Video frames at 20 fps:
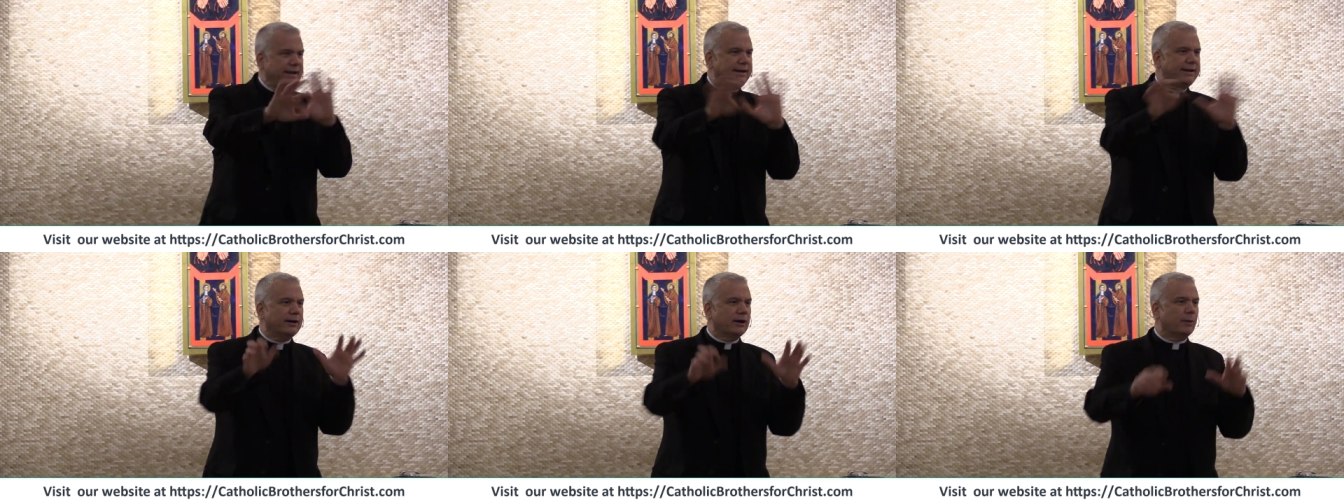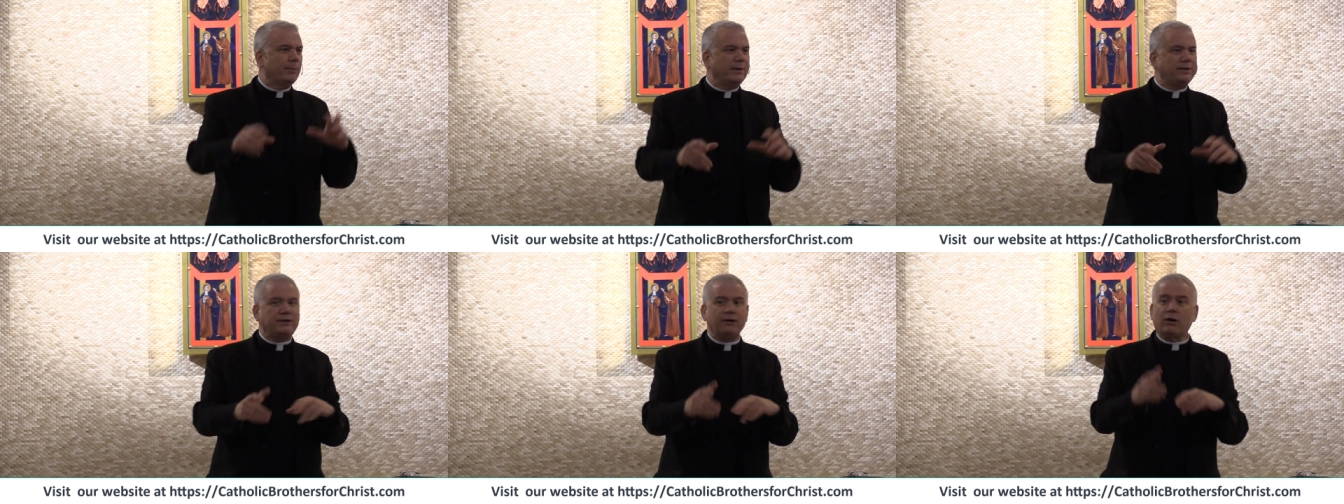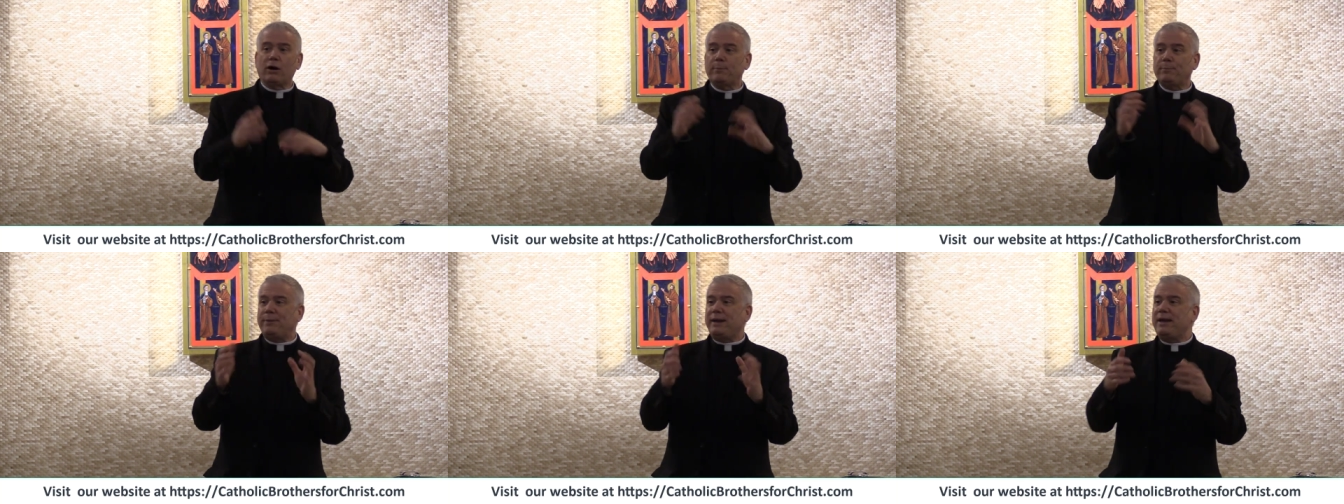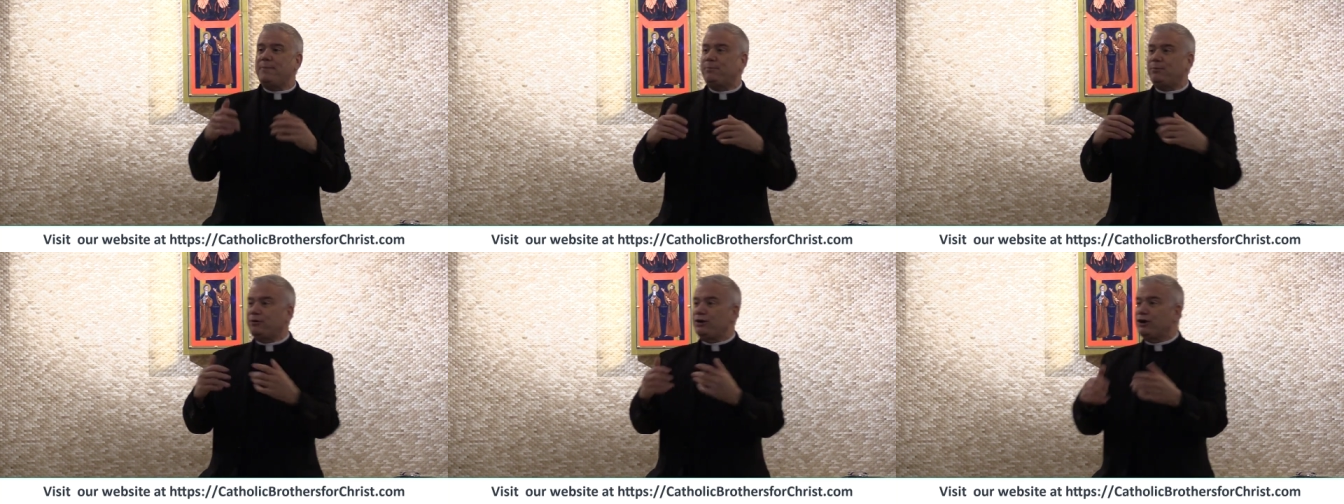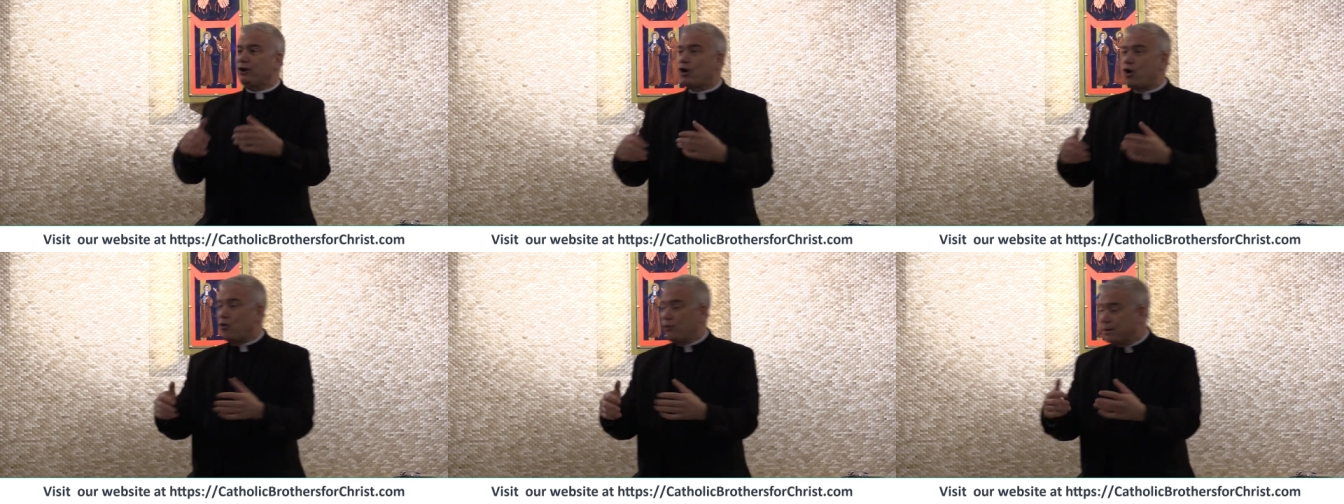here, but there are people
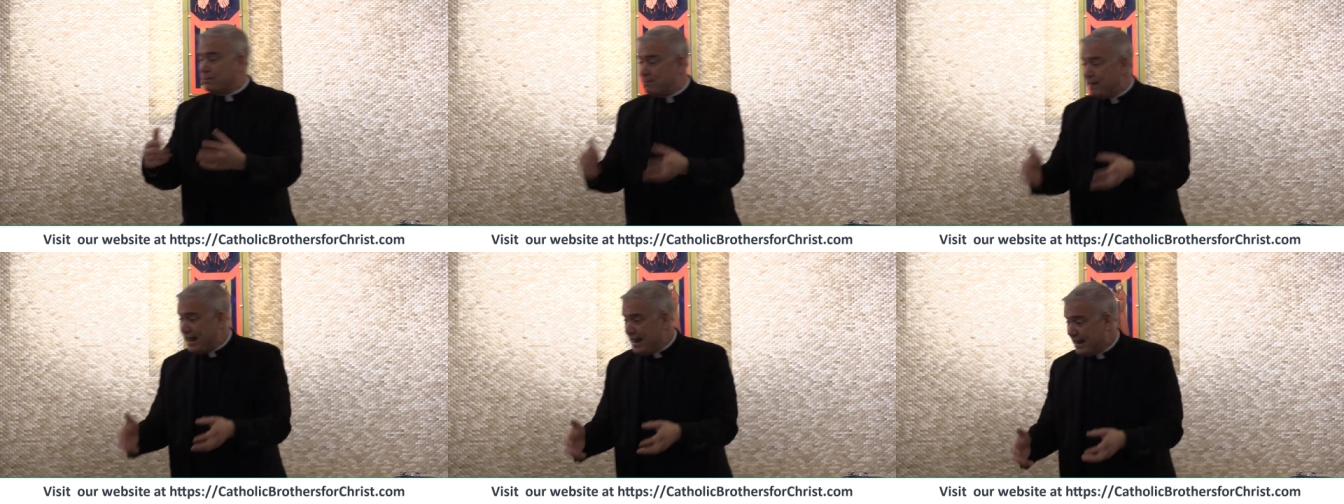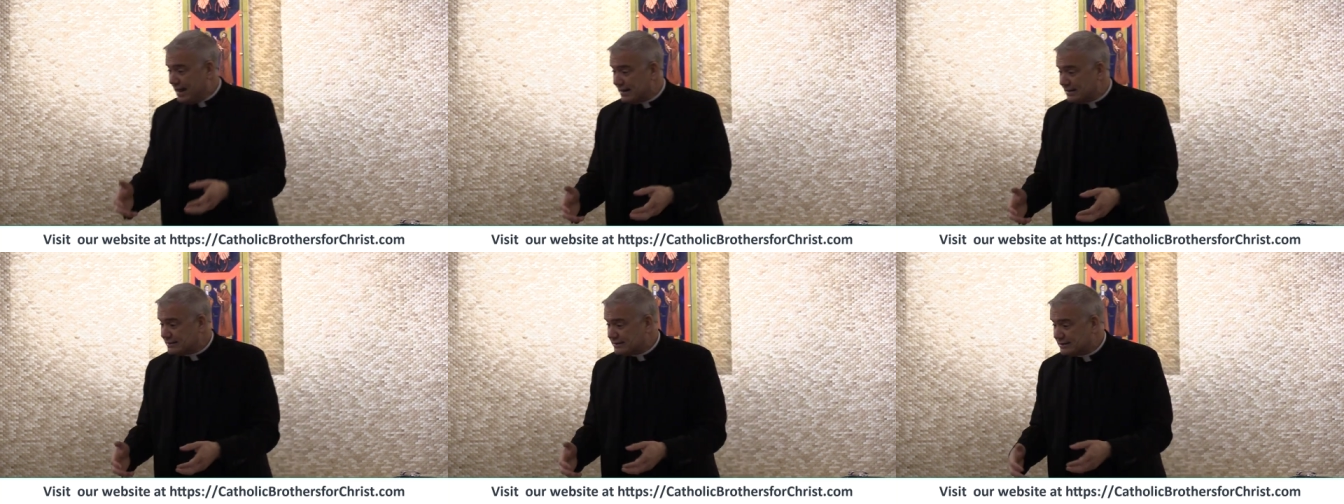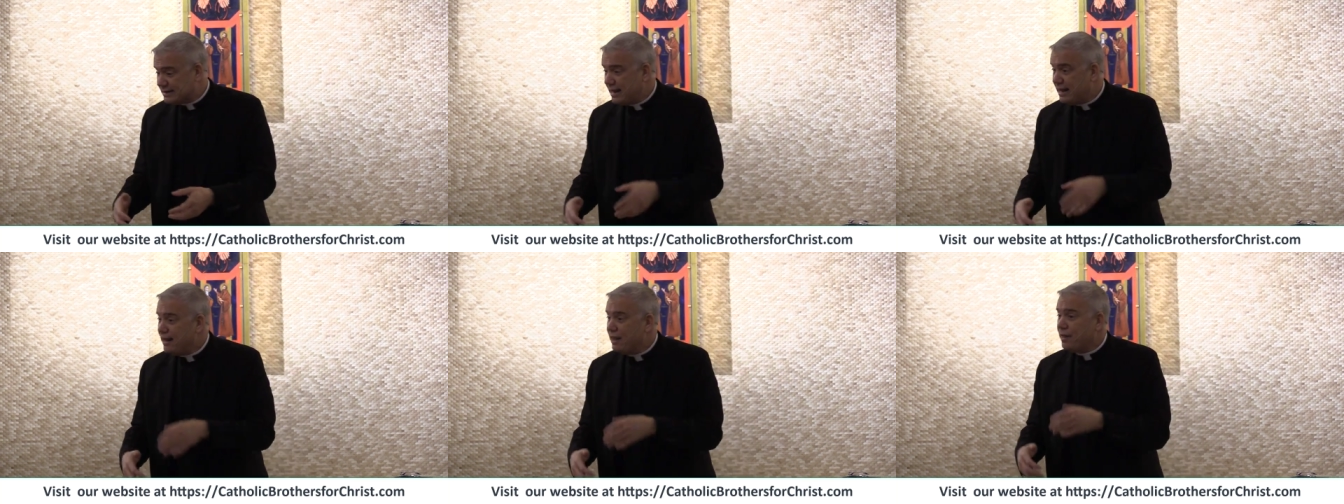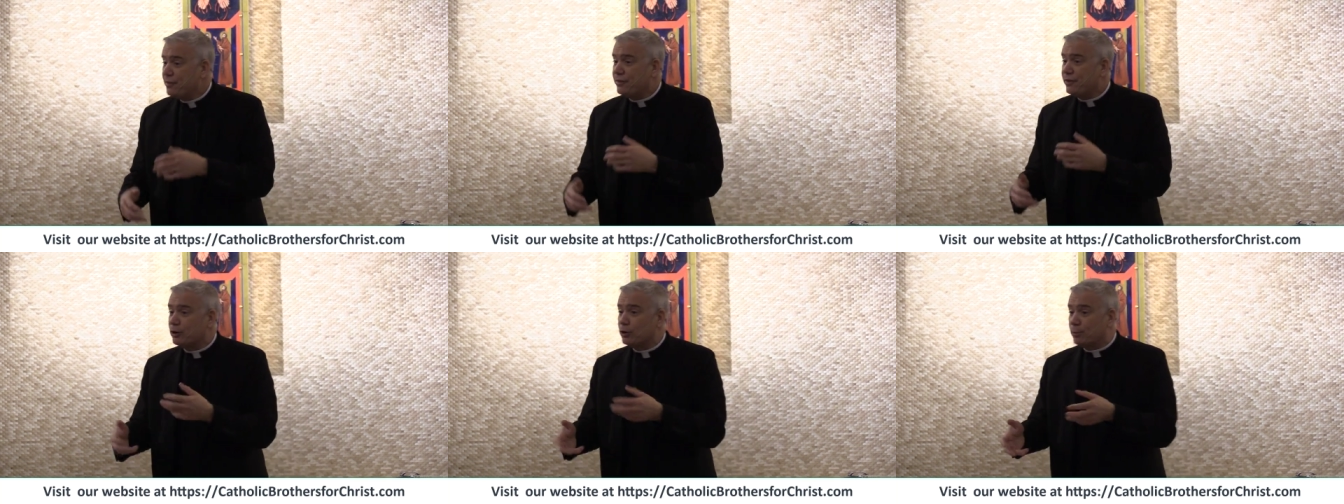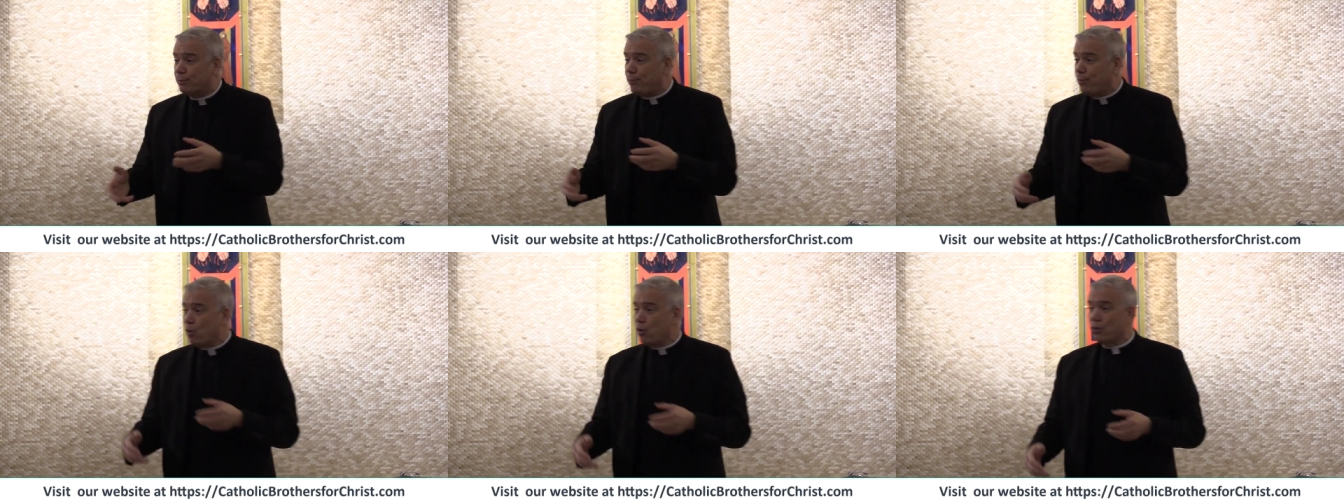that go to Mass that
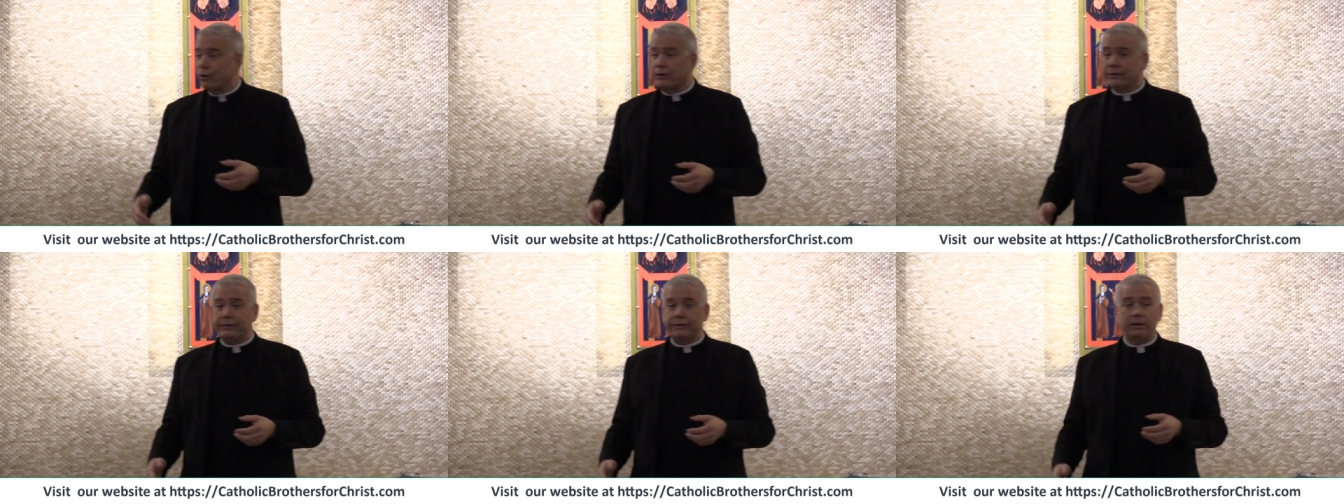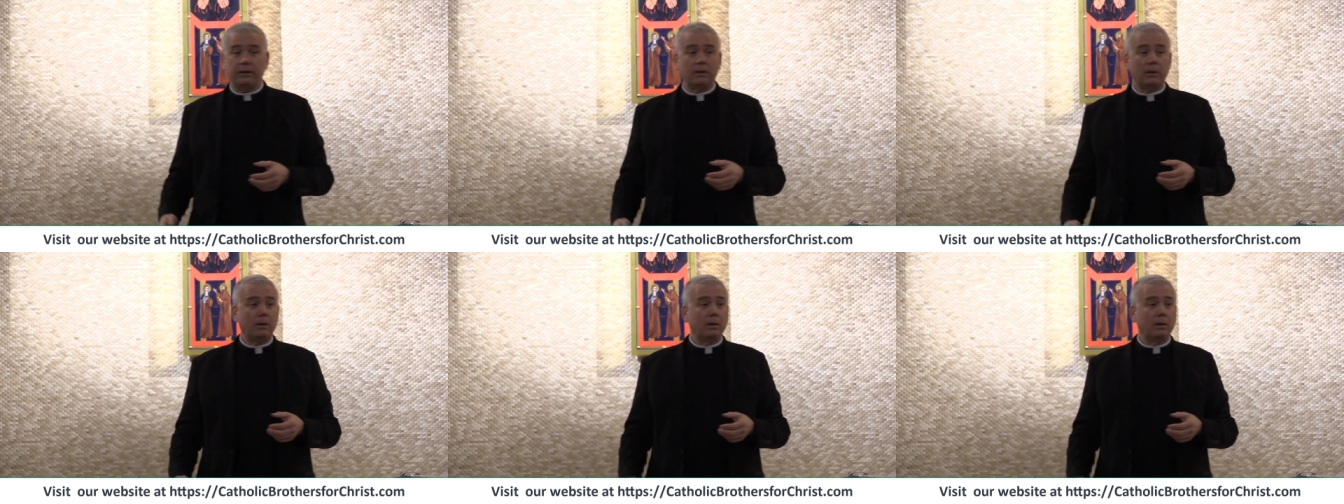are bored.